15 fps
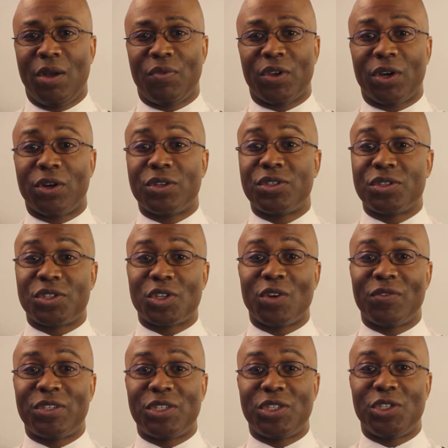The goods or
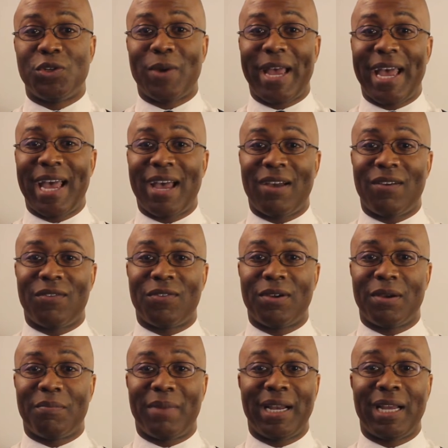services you have
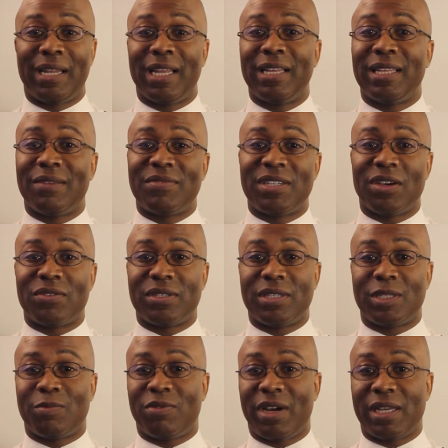might not lend themselves to
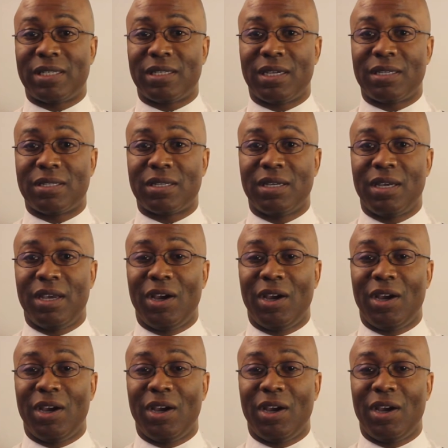this process,